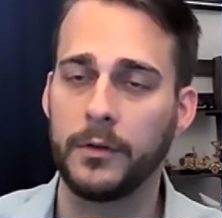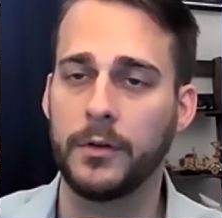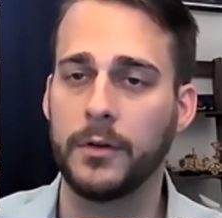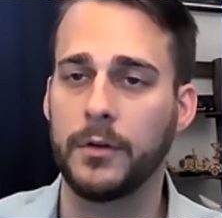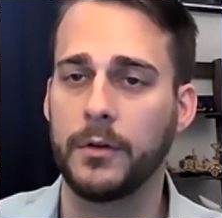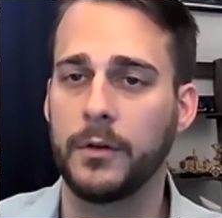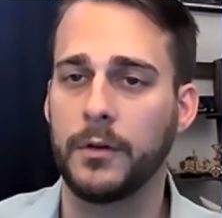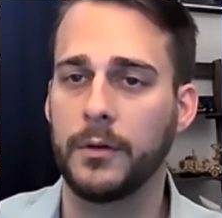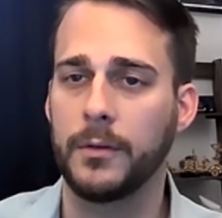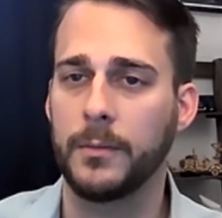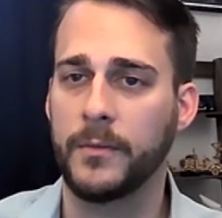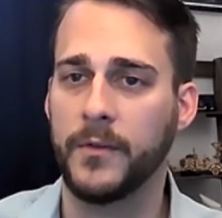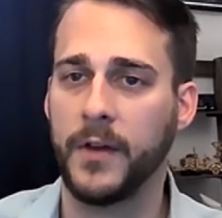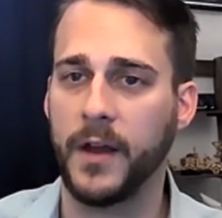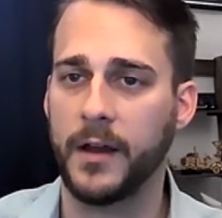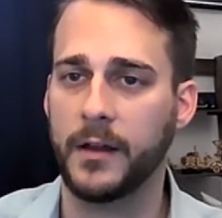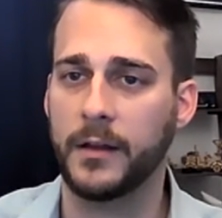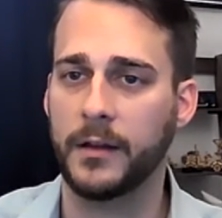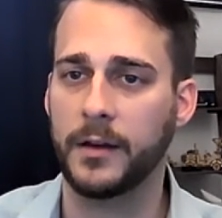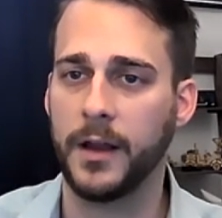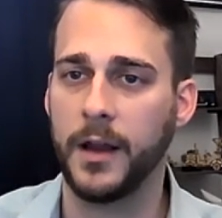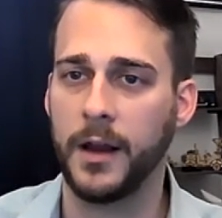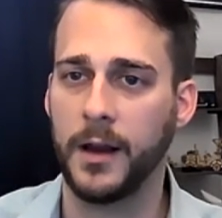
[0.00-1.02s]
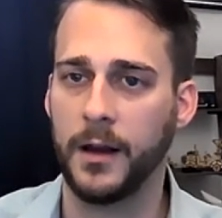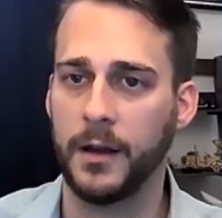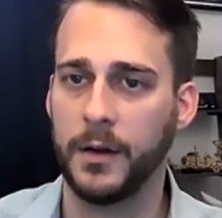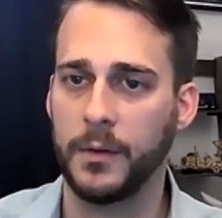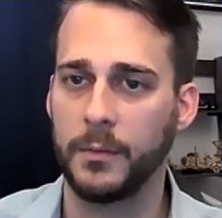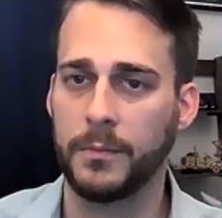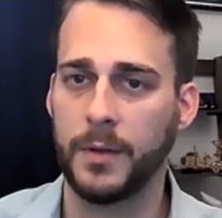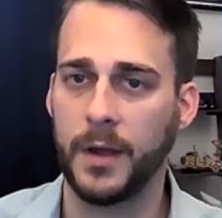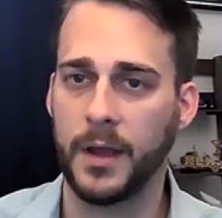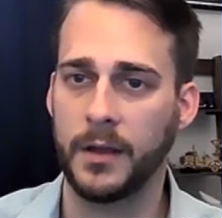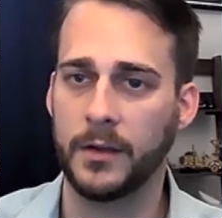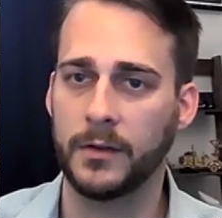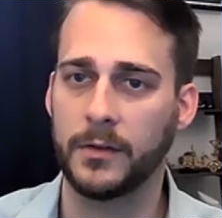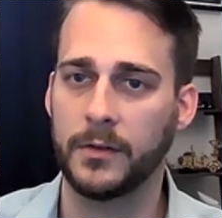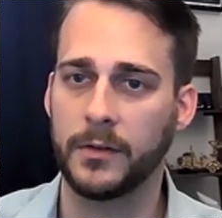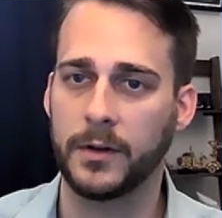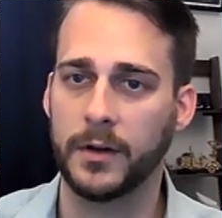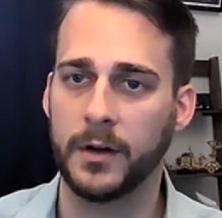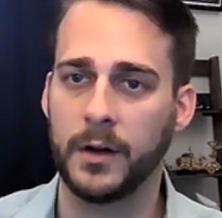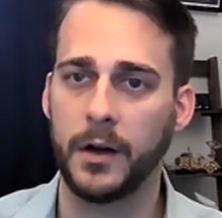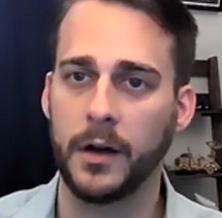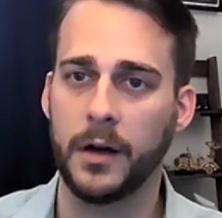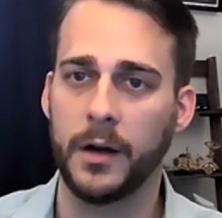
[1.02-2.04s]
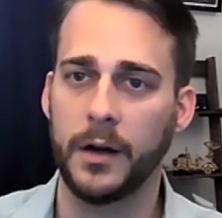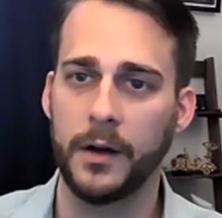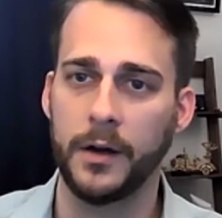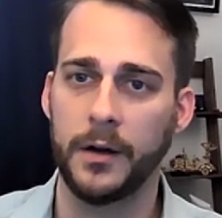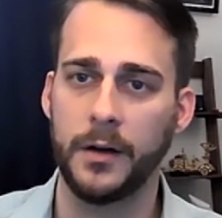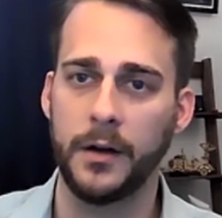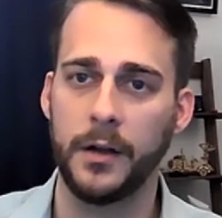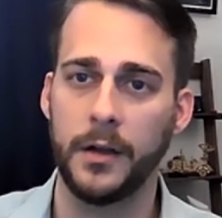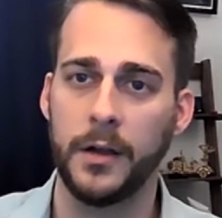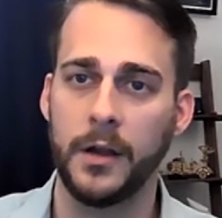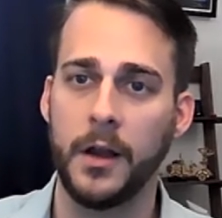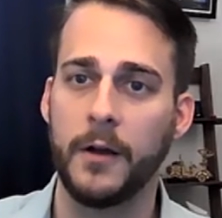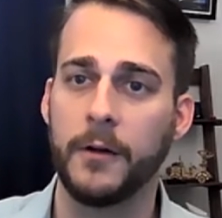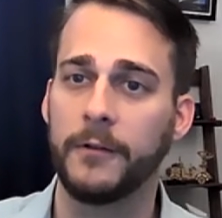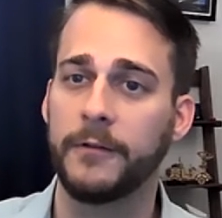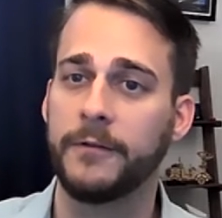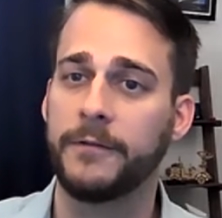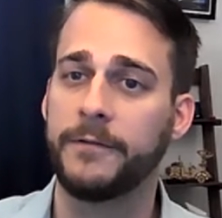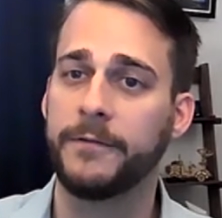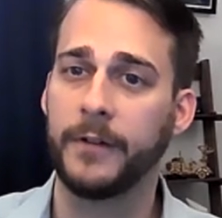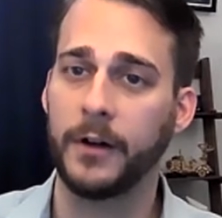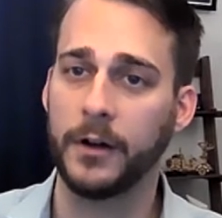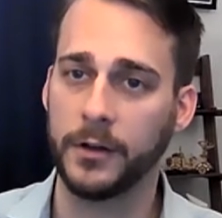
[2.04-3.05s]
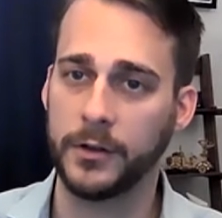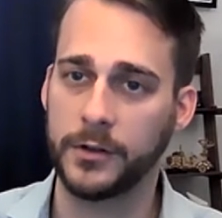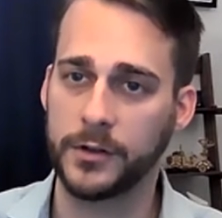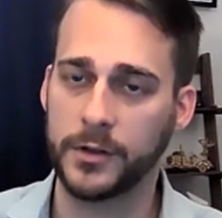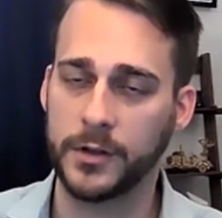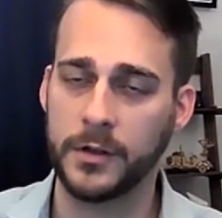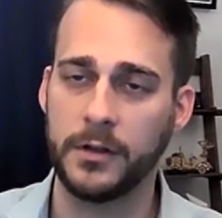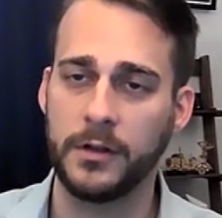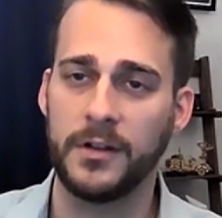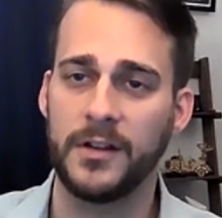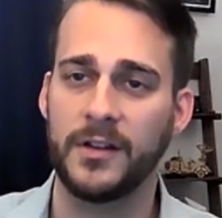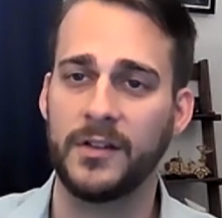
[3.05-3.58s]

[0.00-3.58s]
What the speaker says: you can validate based on function.